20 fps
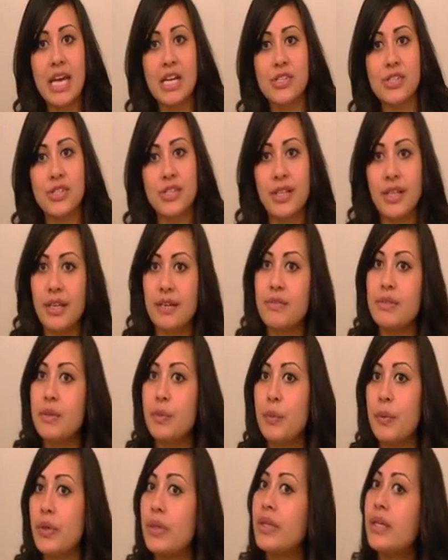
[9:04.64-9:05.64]
actually loved it
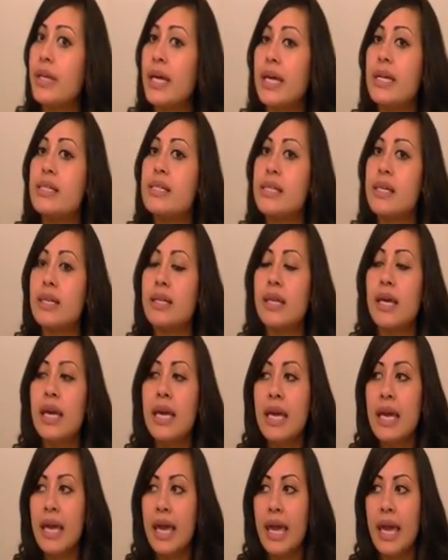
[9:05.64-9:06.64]
more than I did.
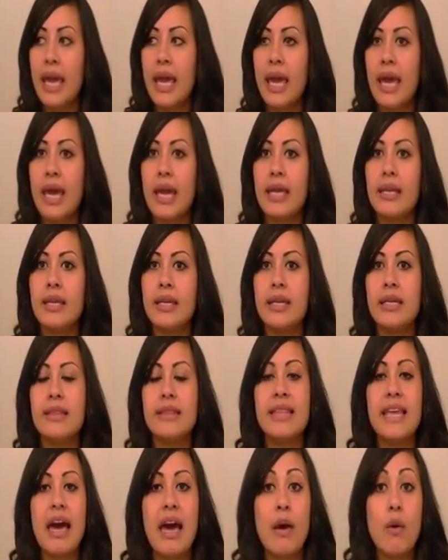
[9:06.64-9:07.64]
And
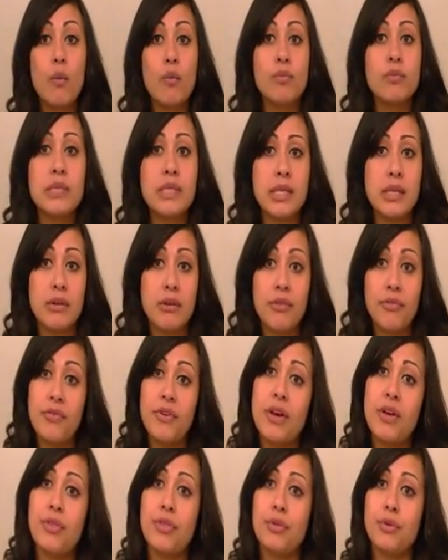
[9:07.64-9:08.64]
that deal
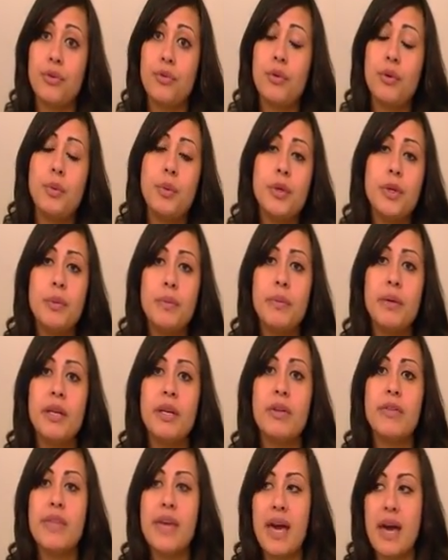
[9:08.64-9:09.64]
fell through. We put a bid
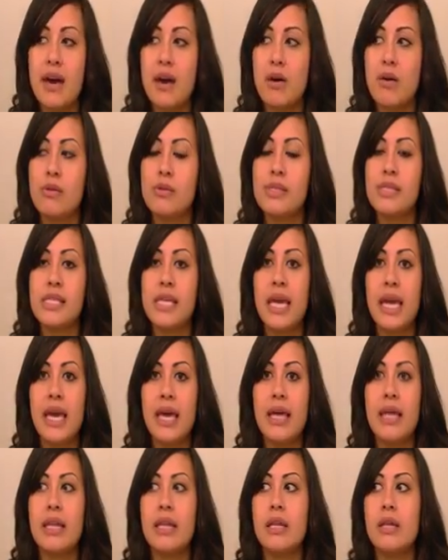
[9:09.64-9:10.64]
on the house,
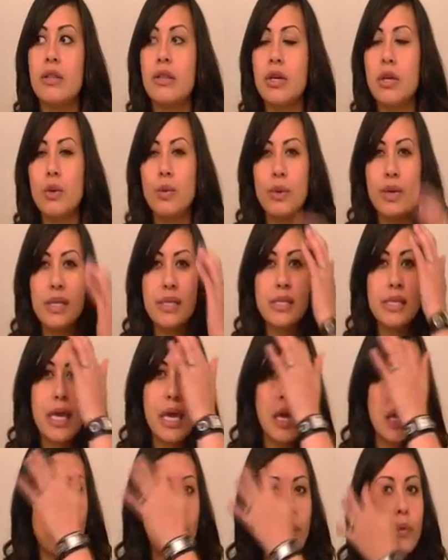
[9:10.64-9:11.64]
and there was
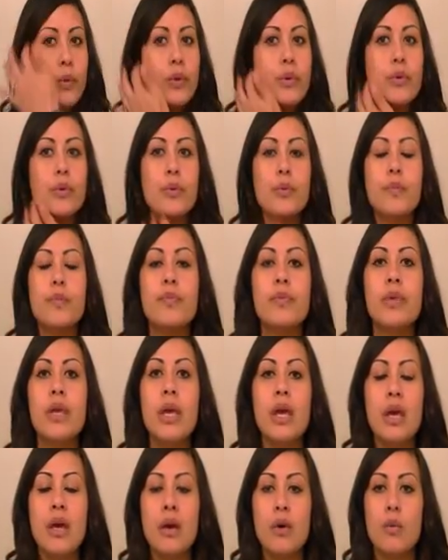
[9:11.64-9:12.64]
a room,
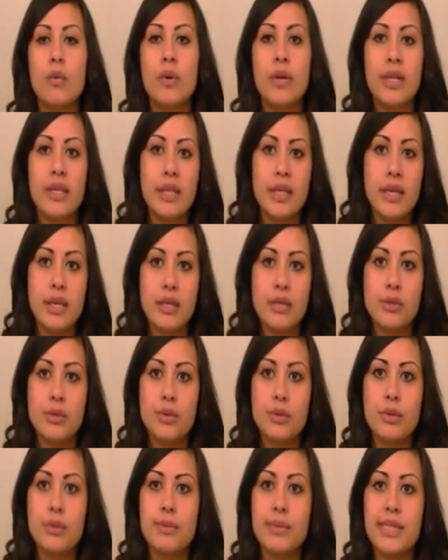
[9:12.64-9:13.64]
one of the kids'
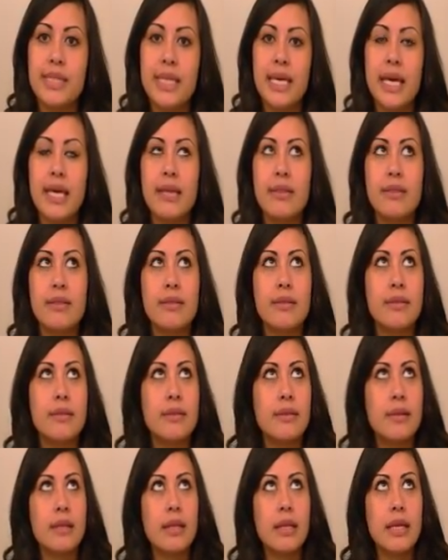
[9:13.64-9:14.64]
rooms, that
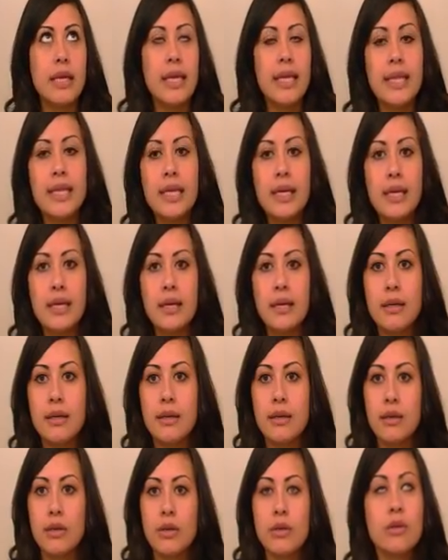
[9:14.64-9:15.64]
in the
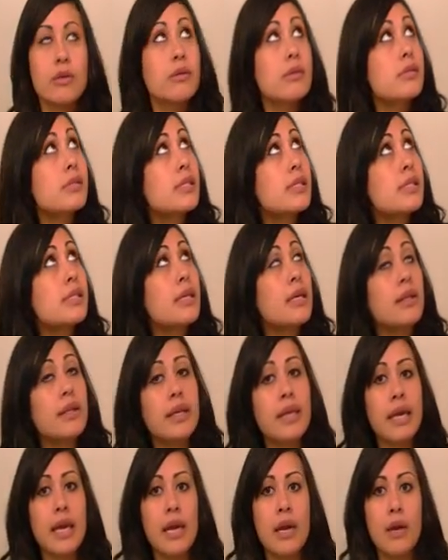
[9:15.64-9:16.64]

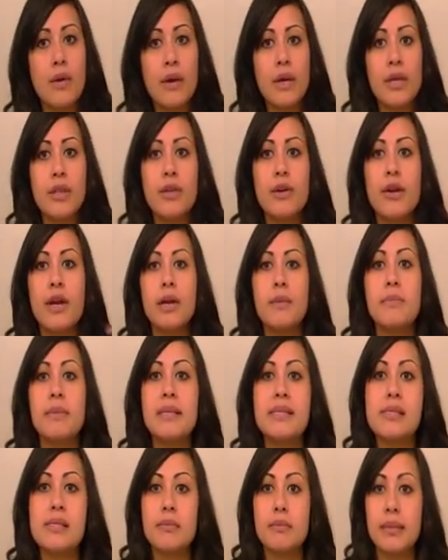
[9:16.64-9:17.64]
ceiling area there had
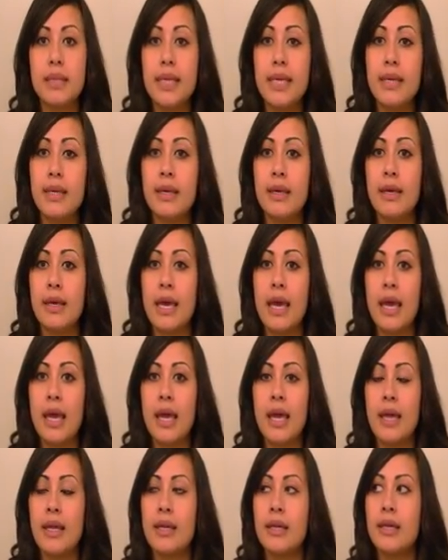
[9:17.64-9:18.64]
been some leaking,
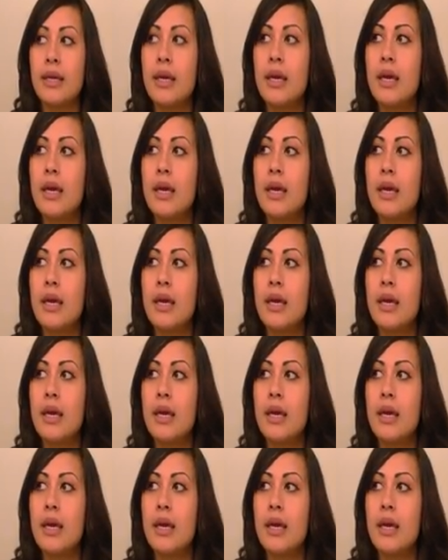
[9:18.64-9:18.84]
and